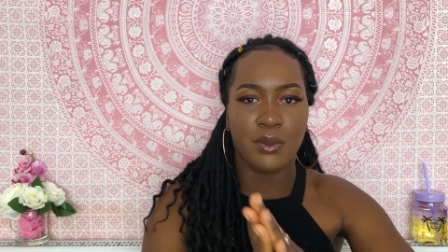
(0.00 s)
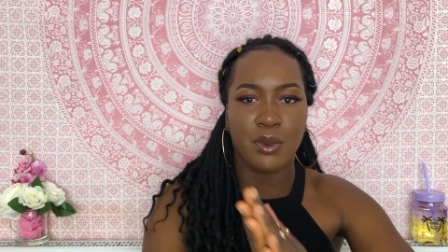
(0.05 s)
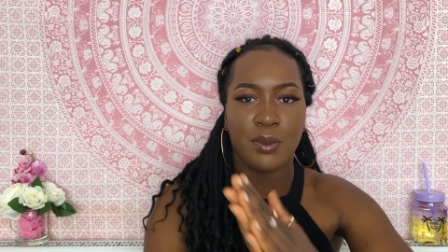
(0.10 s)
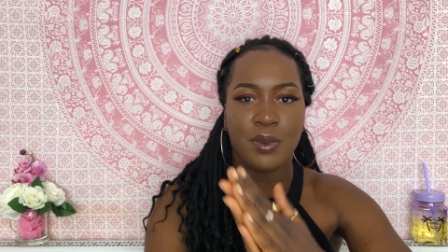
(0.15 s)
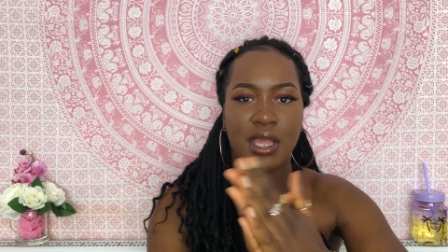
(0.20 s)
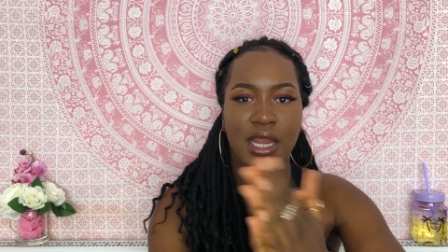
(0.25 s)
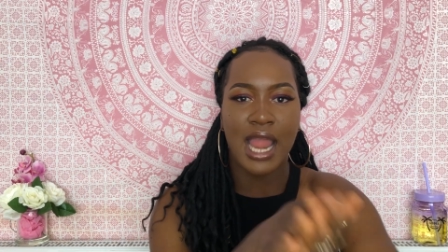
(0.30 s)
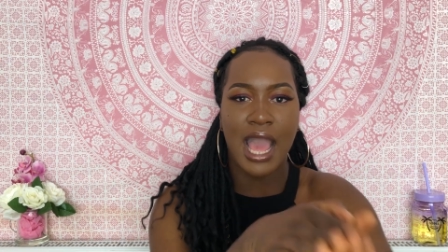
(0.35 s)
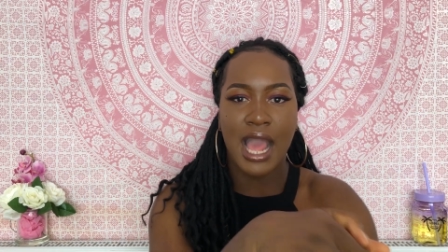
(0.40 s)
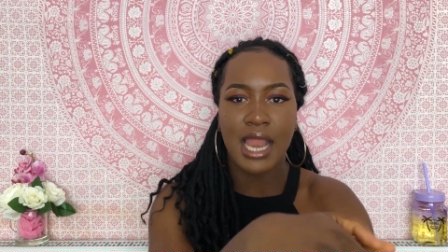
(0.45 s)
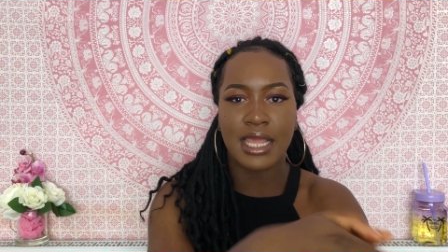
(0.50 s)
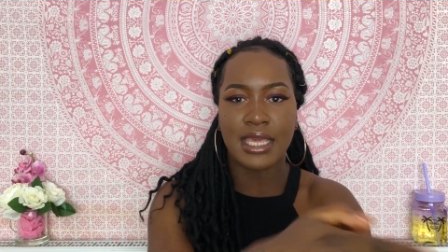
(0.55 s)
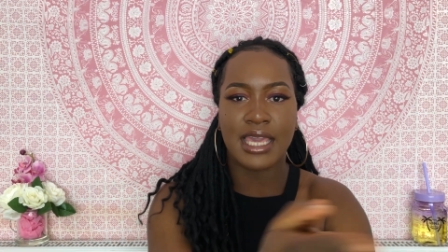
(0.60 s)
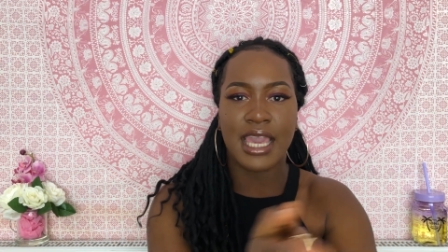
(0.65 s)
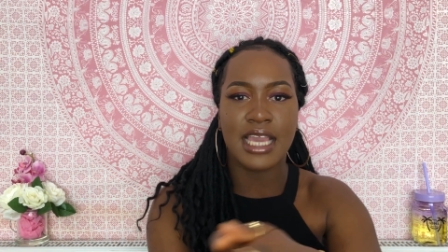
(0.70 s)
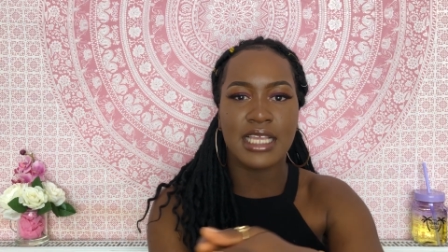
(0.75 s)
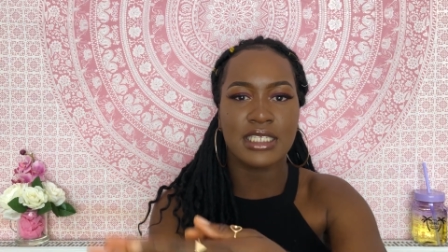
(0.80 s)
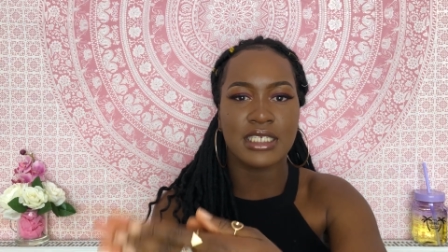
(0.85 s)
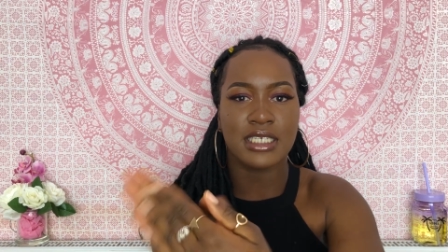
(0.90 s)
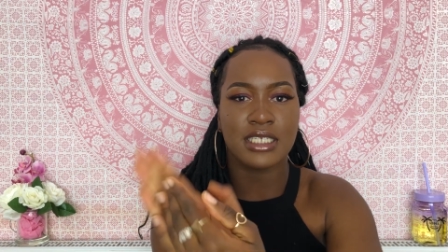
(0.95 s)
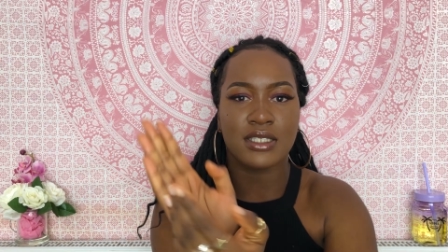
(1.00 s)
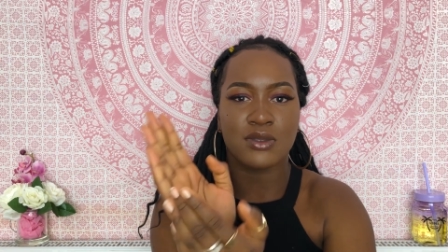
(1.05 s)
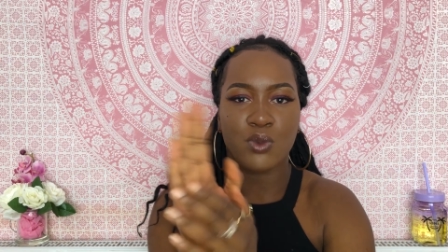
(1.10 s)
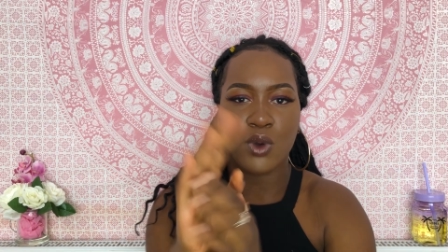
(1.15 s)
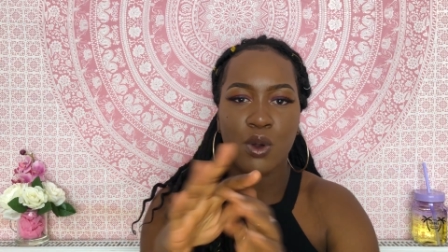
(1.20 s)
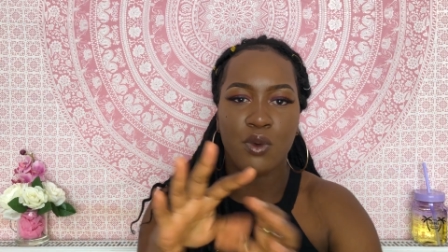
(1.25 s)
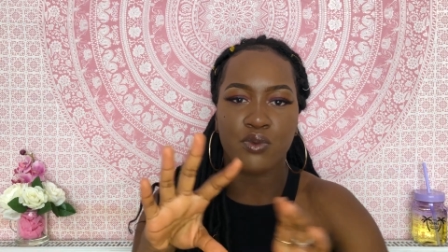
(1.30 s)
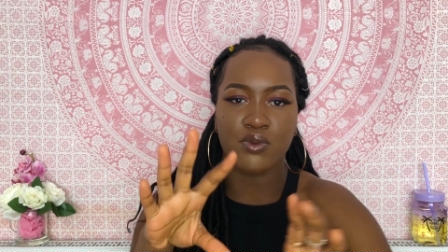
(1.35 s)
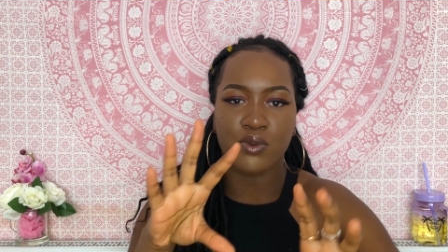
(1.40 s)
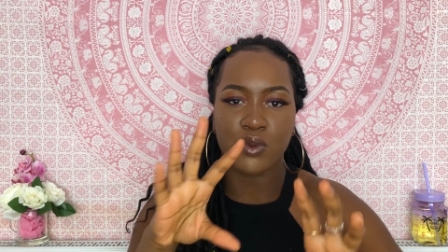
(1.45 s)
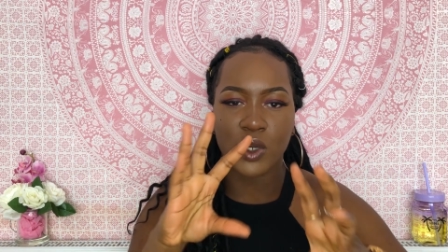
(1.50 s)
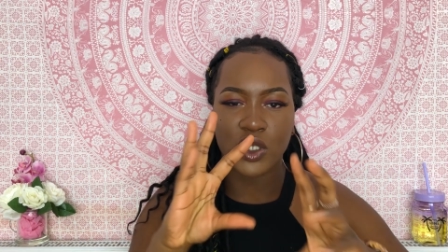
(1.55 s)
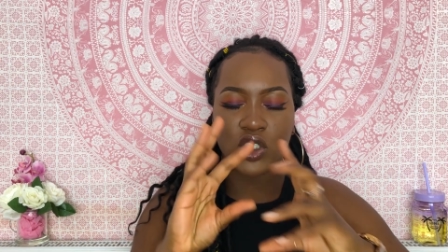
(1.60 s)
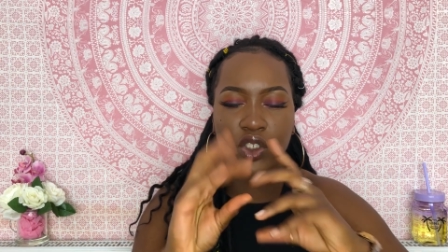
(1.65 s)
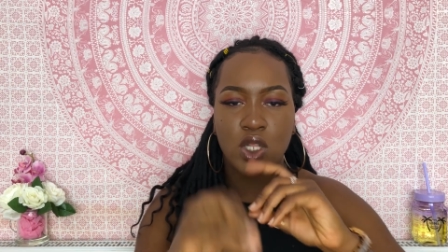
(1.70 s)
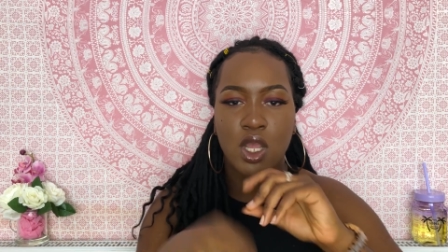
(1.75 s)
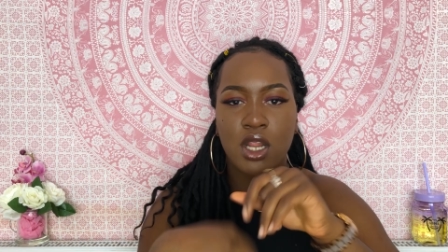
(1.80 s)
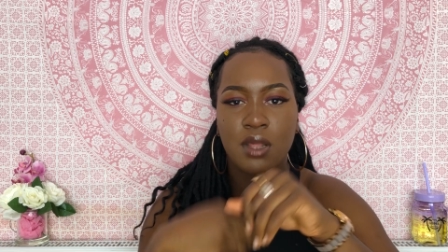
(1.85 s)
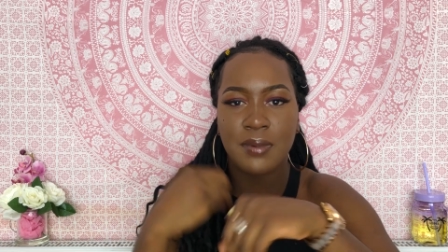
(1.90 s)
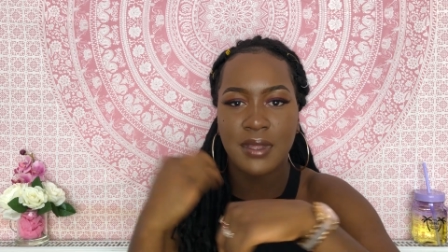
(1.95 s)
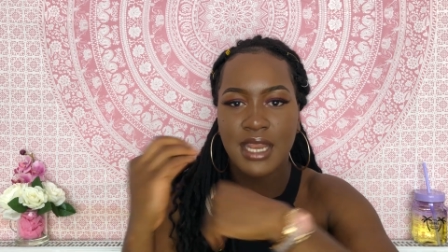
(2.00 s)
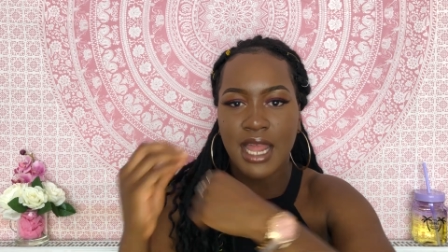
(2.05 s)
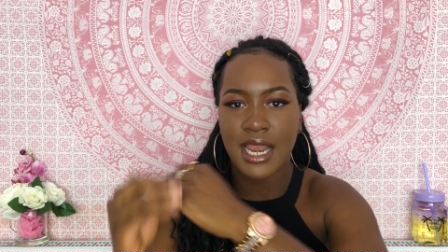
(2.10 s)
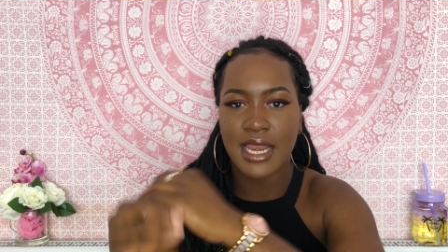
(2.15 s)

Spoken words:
we're slowly being